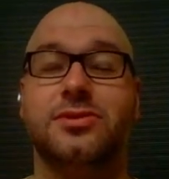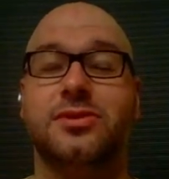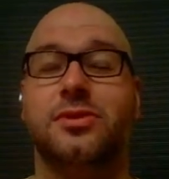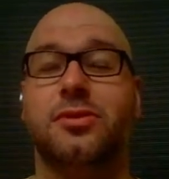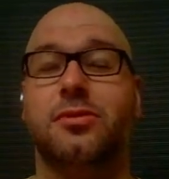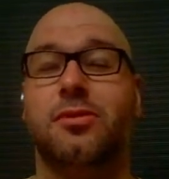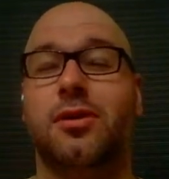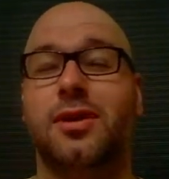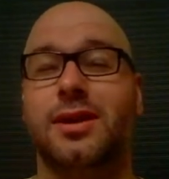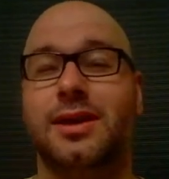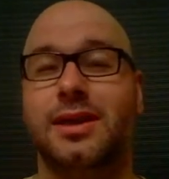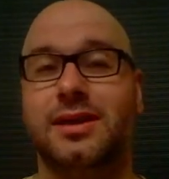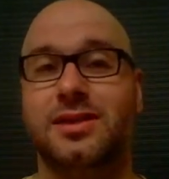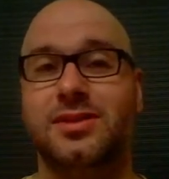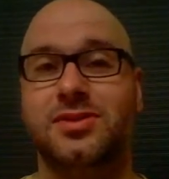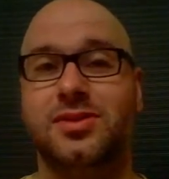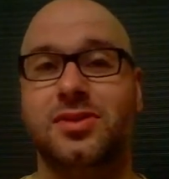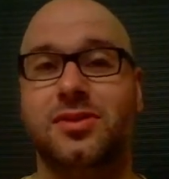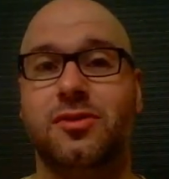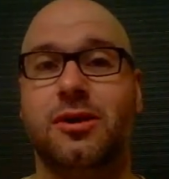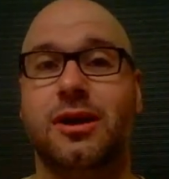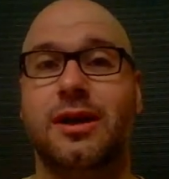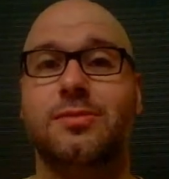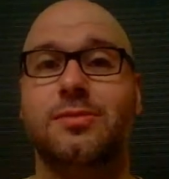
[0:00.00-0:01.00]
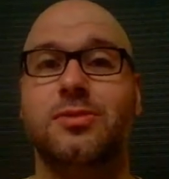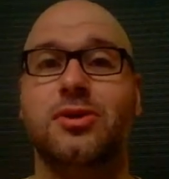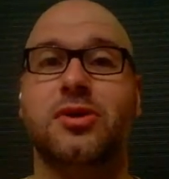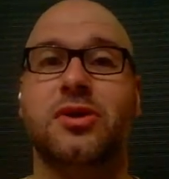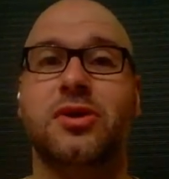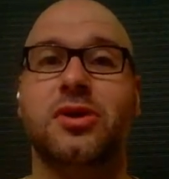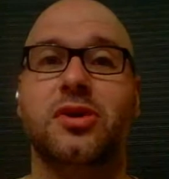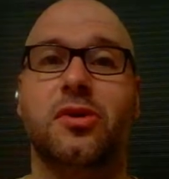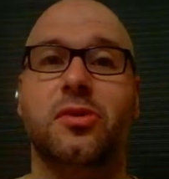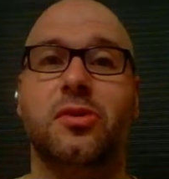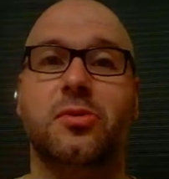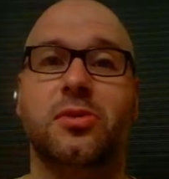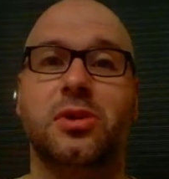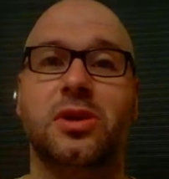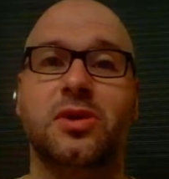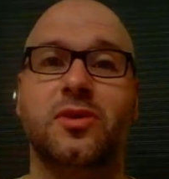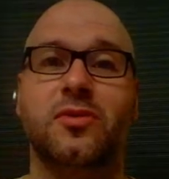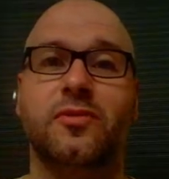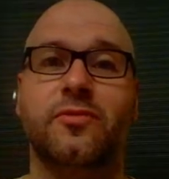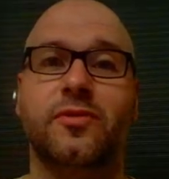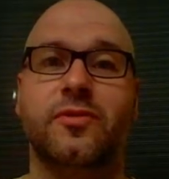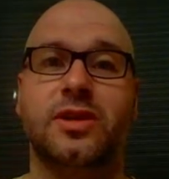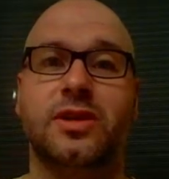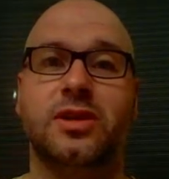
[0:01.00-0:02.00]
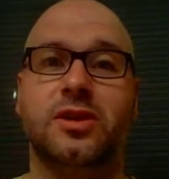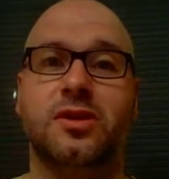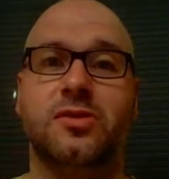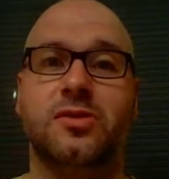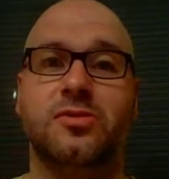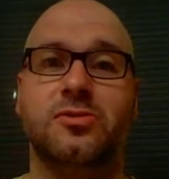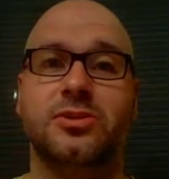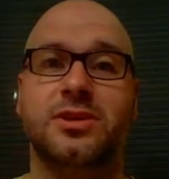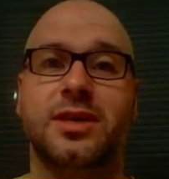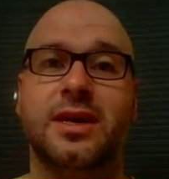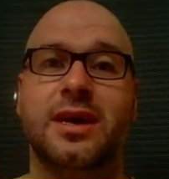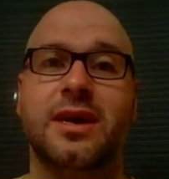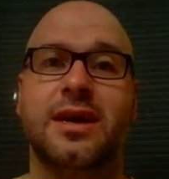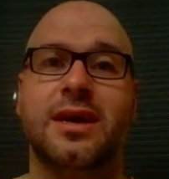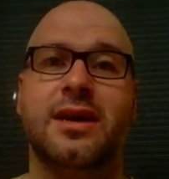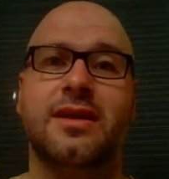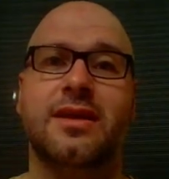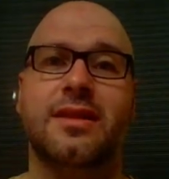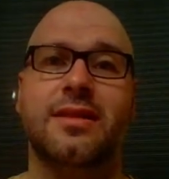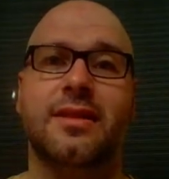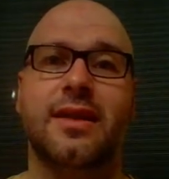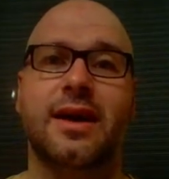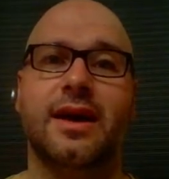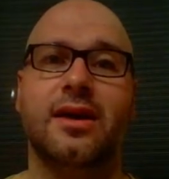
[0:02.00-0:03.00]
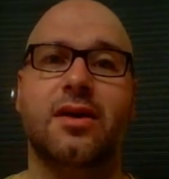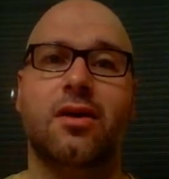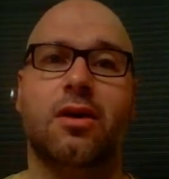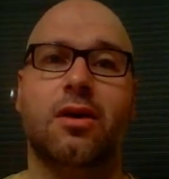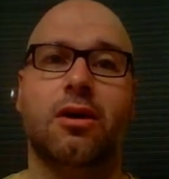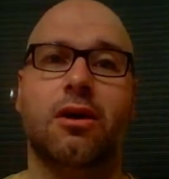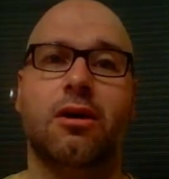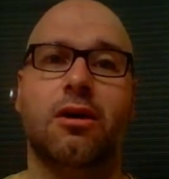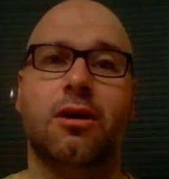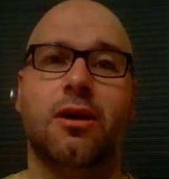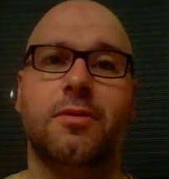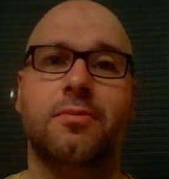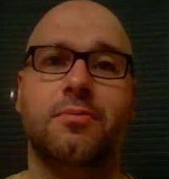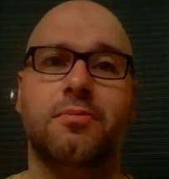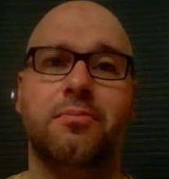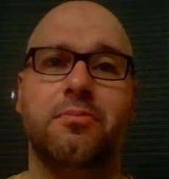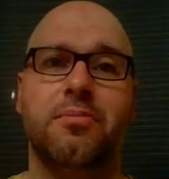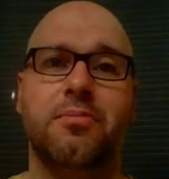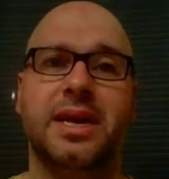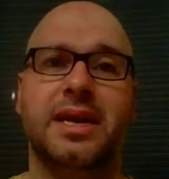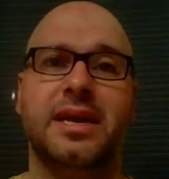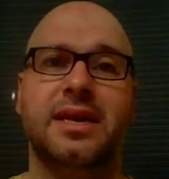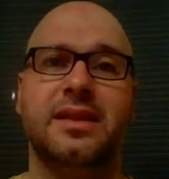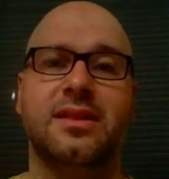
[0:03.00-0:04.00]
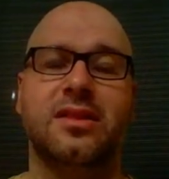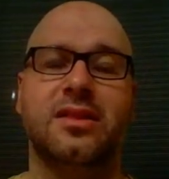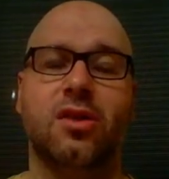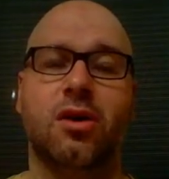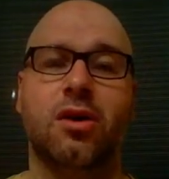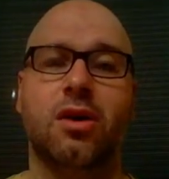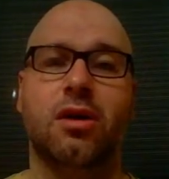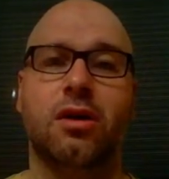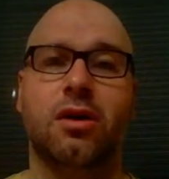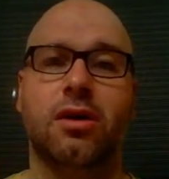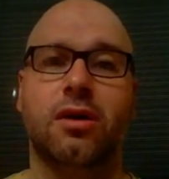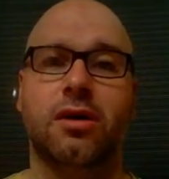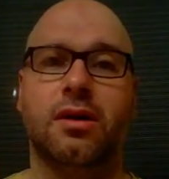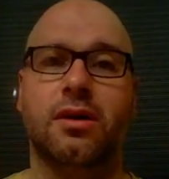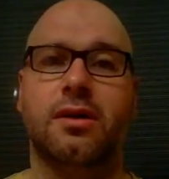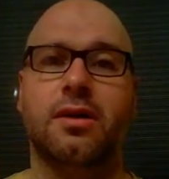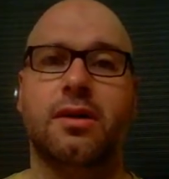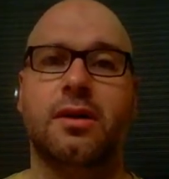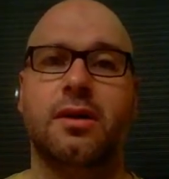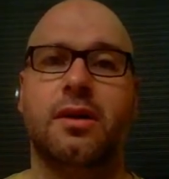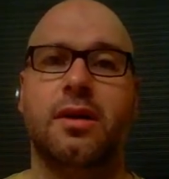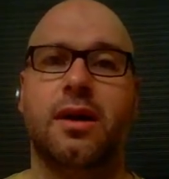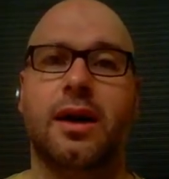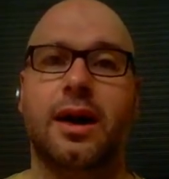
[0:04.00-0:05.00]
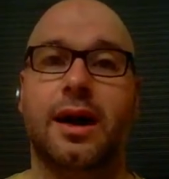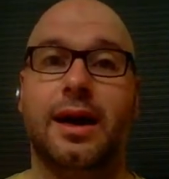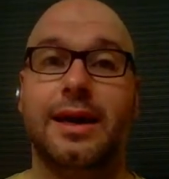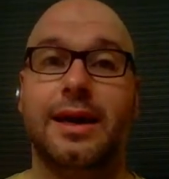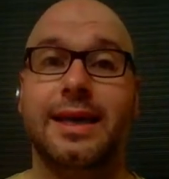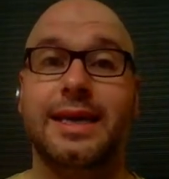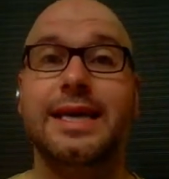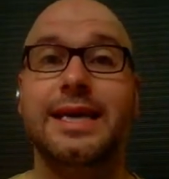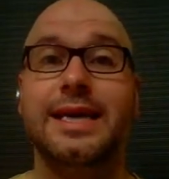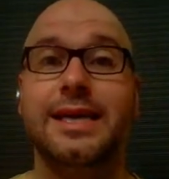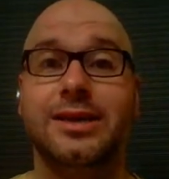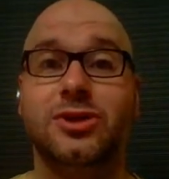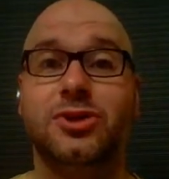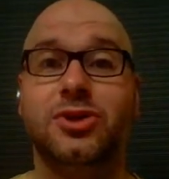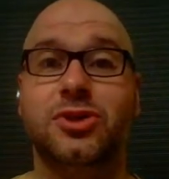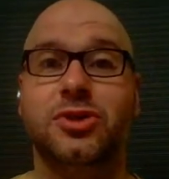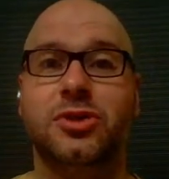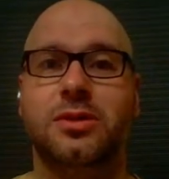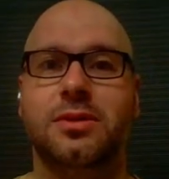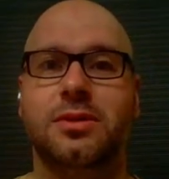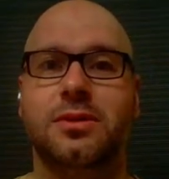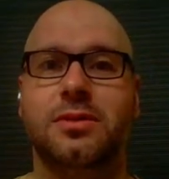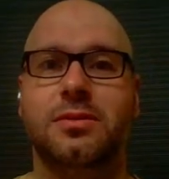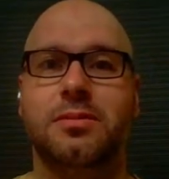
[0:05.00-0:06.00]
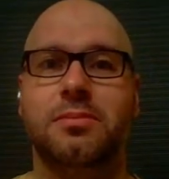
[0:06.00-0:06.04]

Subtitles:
So on Instagram, you can only do videos that are a minute long each,